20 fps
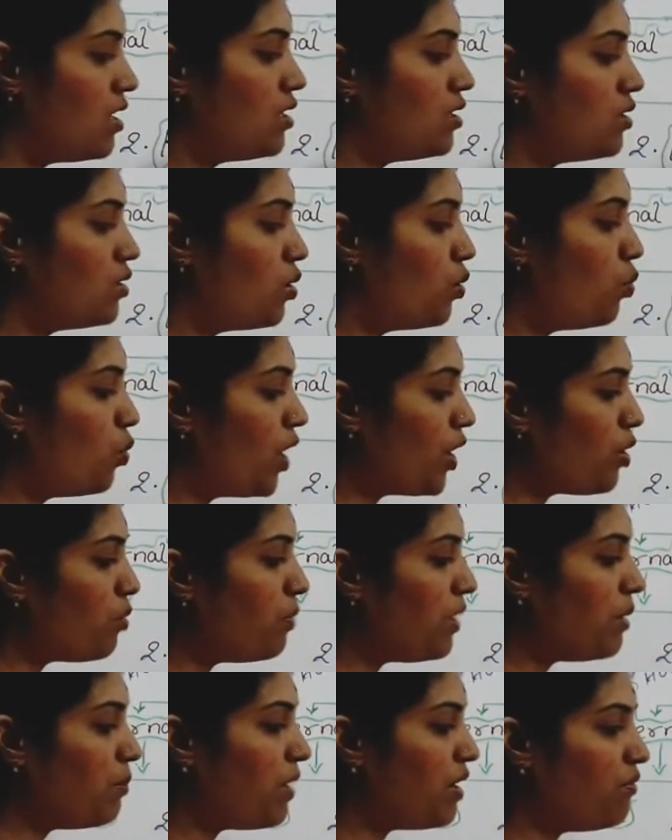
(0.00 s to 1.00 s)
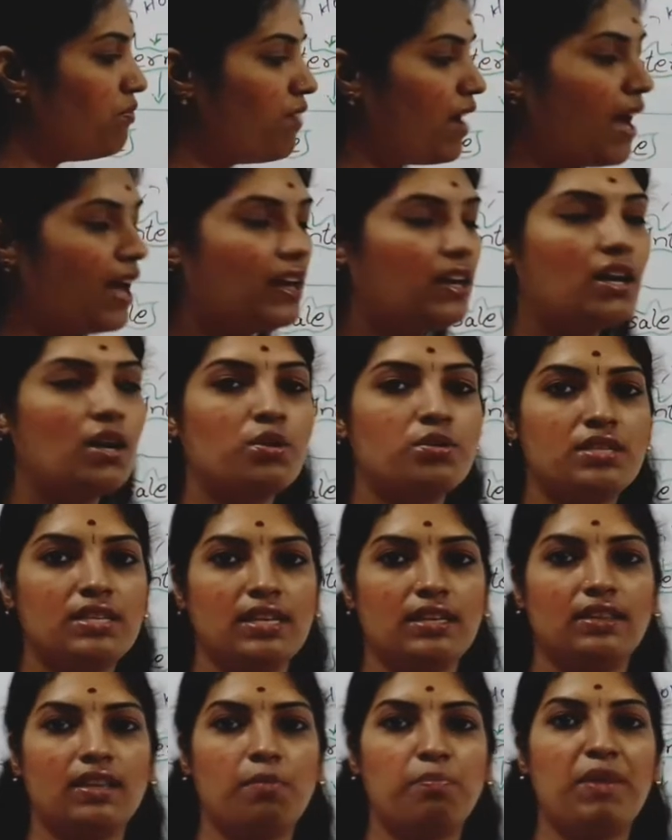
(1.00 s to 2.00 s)
So what do you mean by
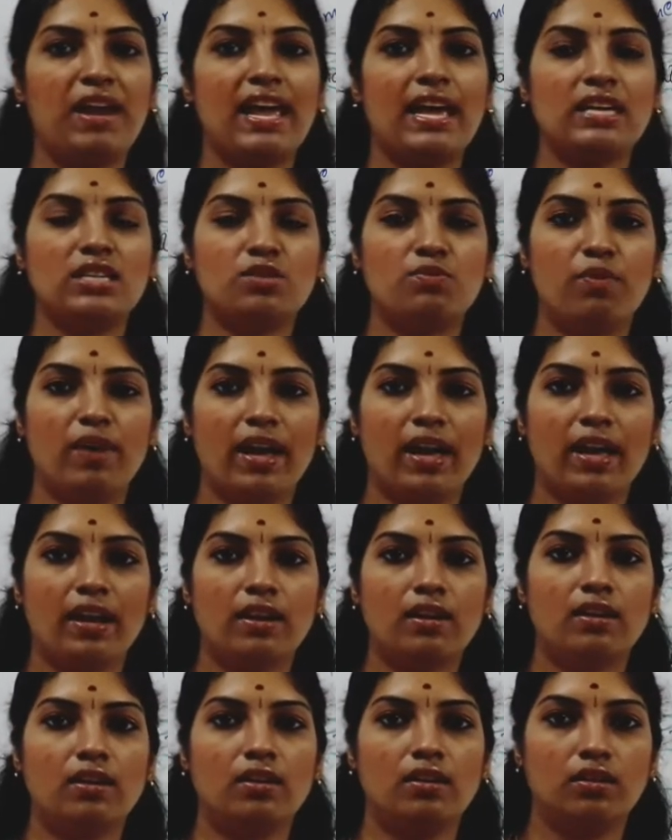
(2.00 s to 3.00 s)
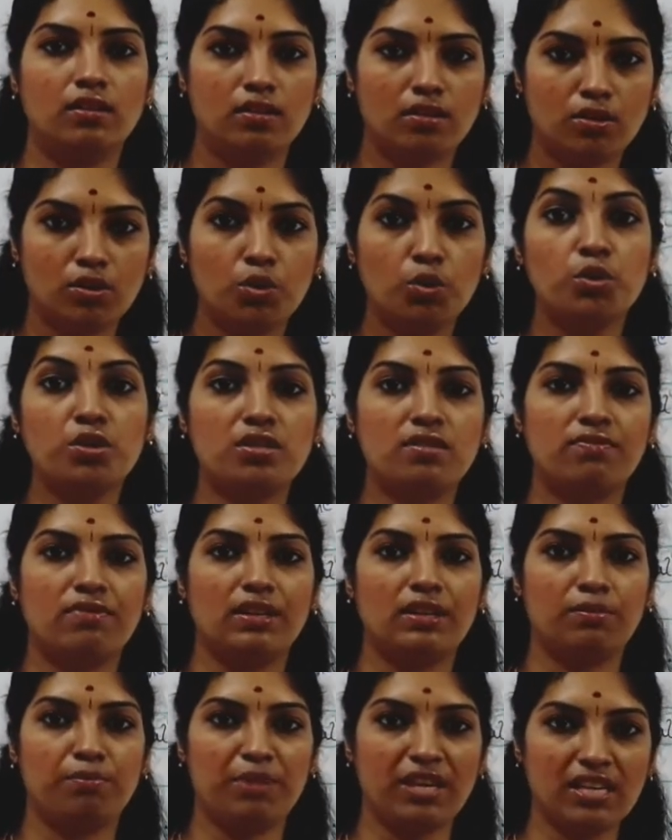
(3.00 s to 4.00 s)
warehousing? The place where goods
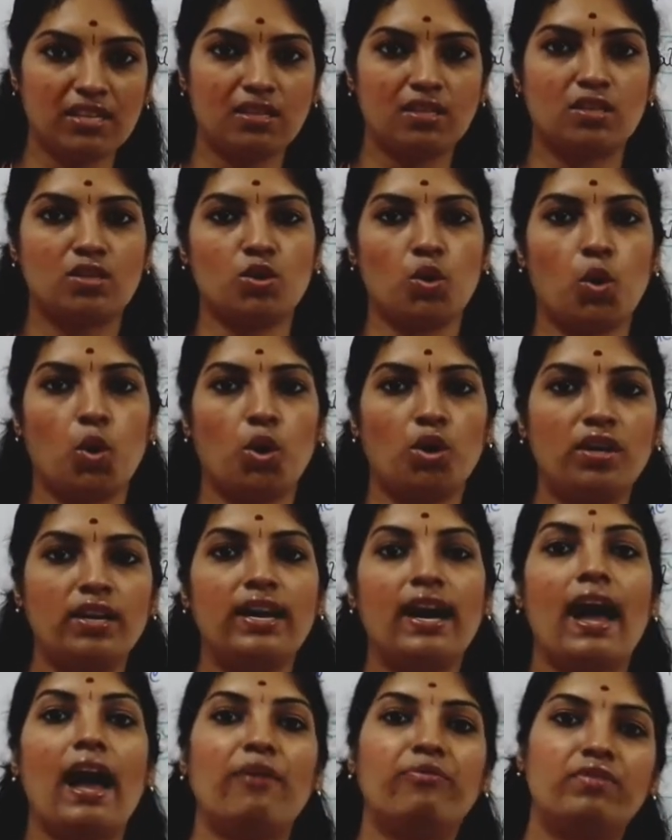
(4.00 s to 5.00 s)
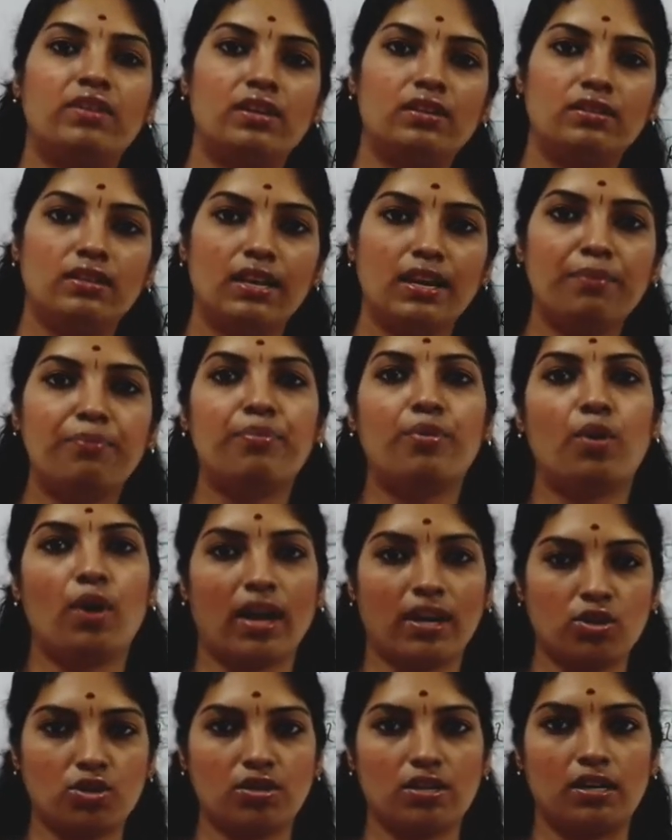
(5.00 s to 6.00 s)
will be stored after the
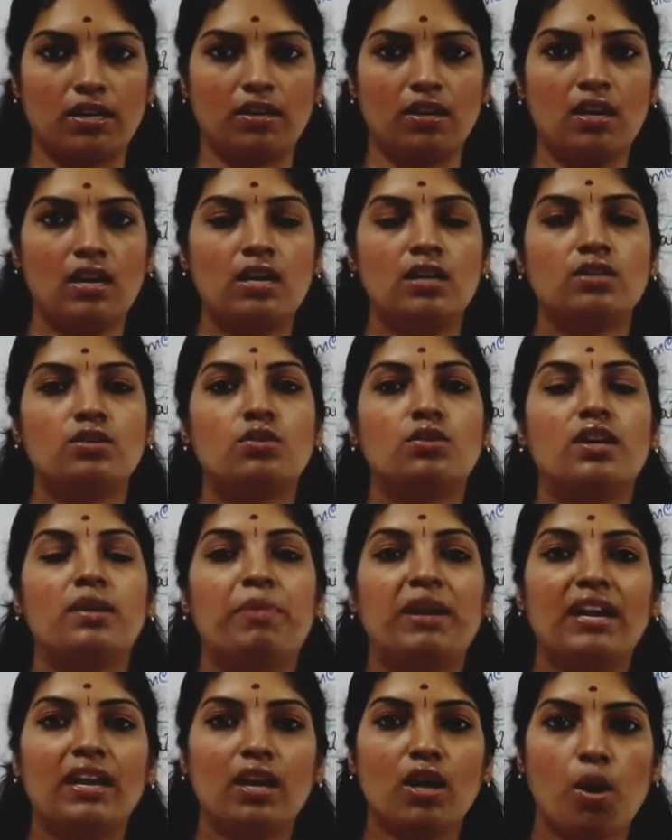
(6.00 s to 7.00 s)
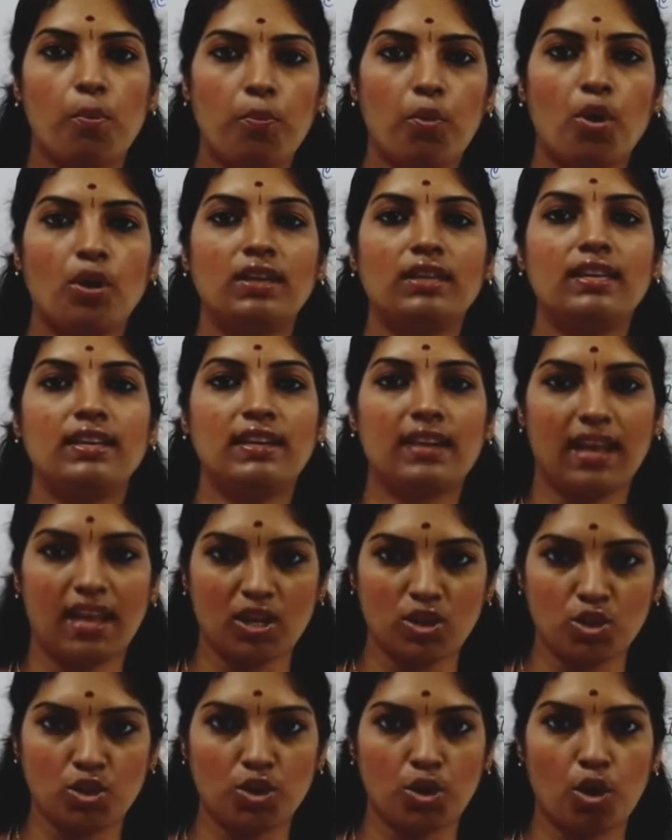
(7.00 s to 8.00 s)
production. So depending upon the
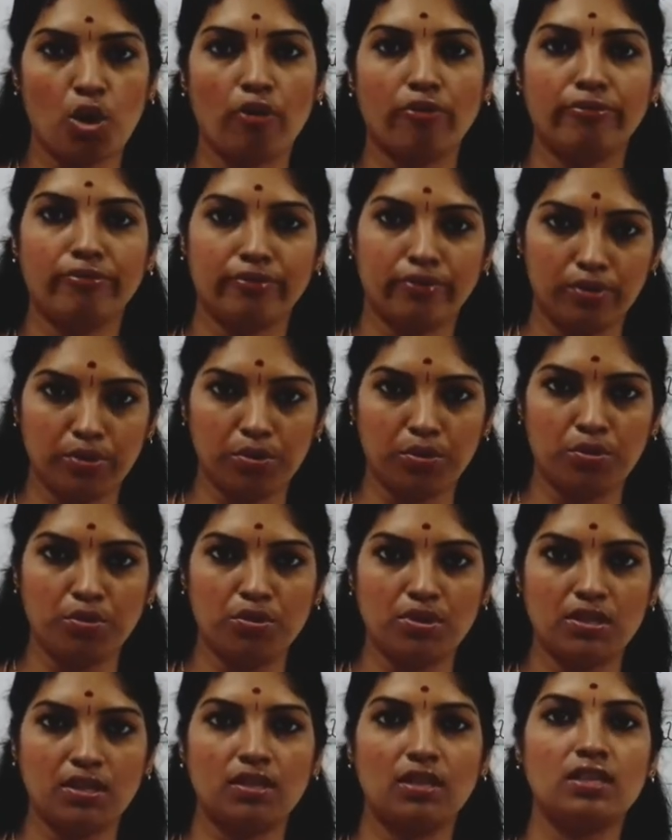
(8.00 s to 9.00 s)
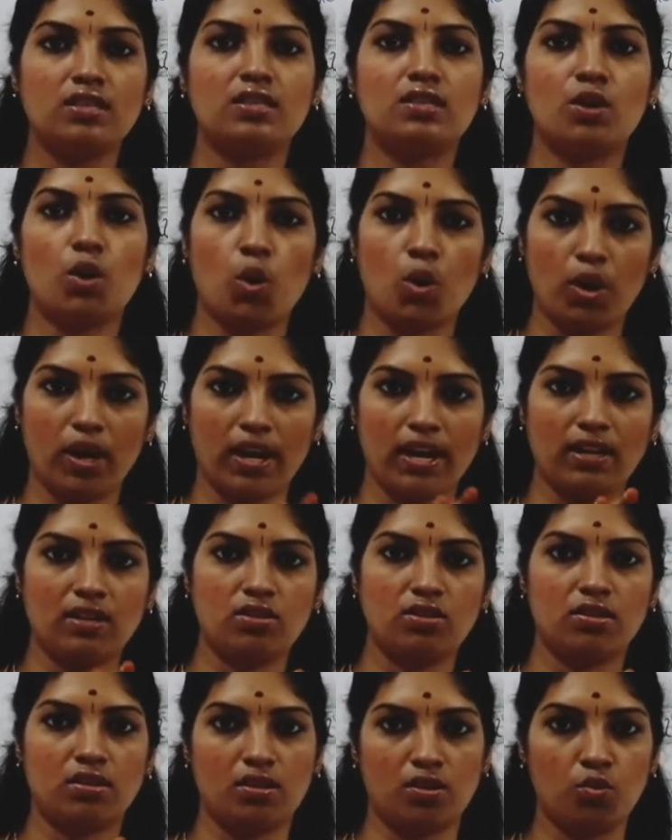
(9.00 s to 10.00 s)
nature of goods, the
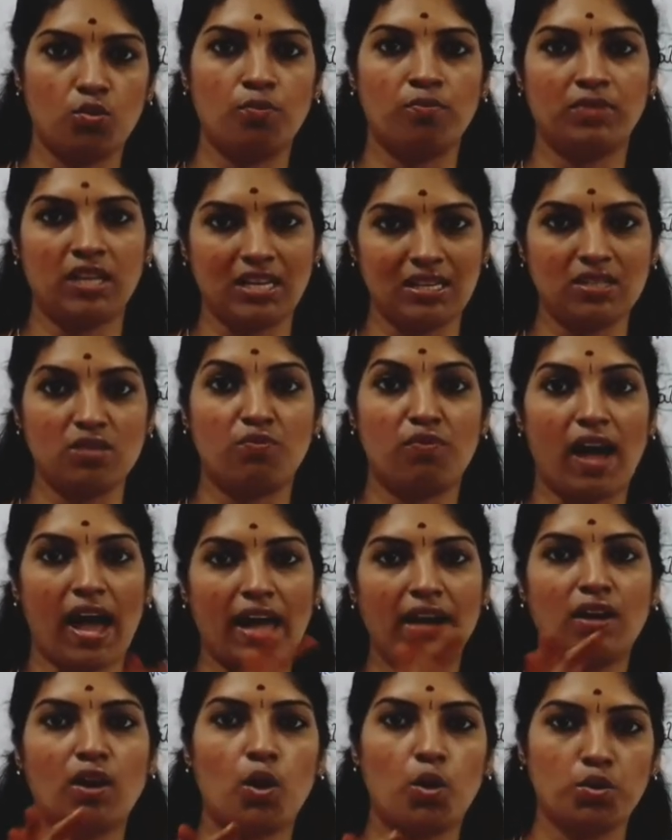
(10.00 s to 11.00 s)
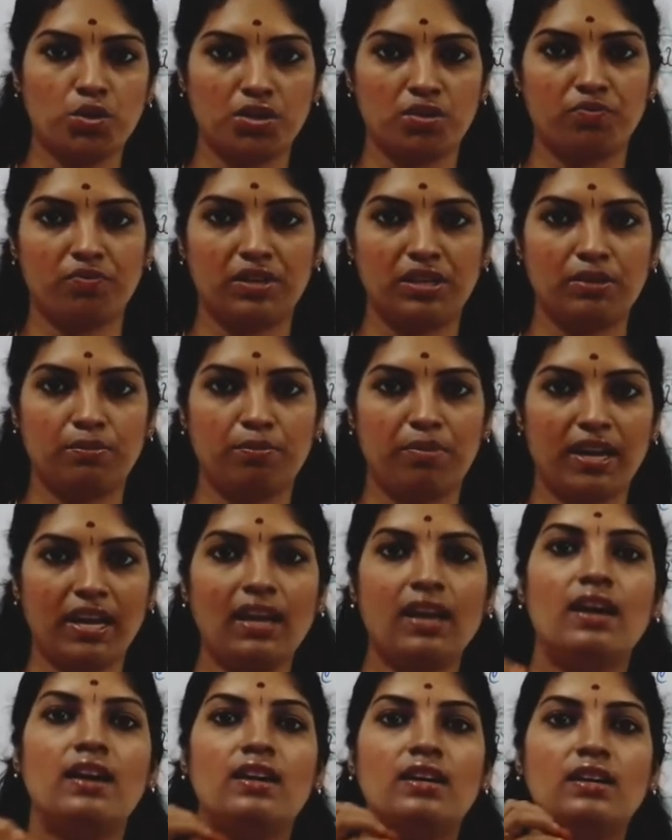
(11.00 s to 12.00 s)
storage room, that is warehouse, will be